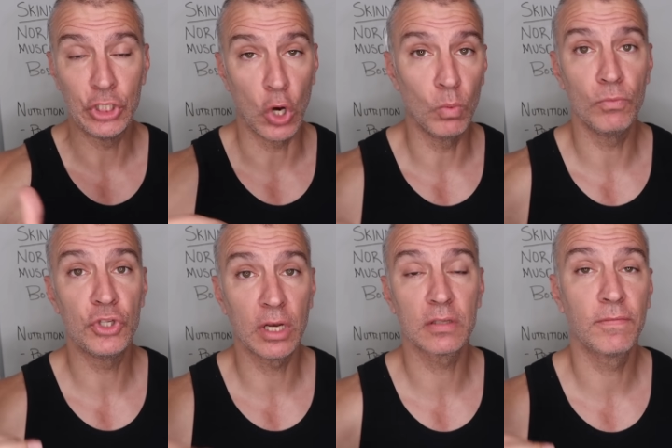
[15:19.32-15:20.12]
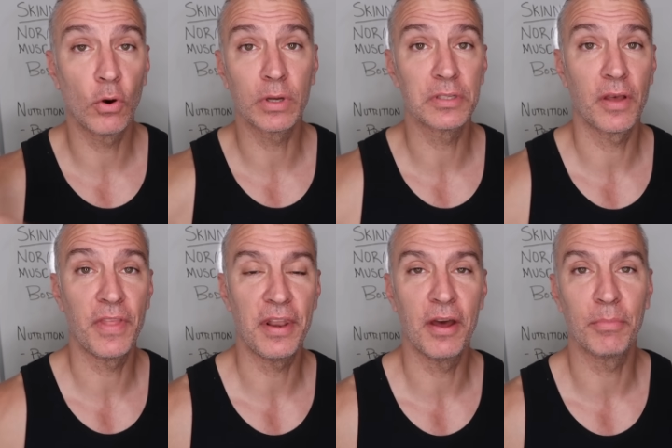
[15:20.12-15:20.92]
Don't just focus on
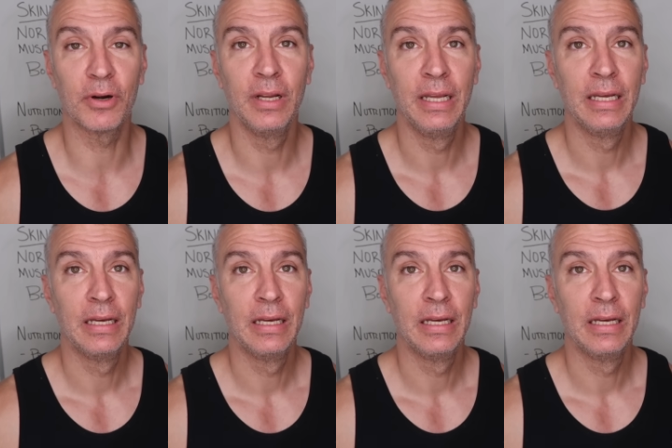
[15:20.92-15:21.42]
that number.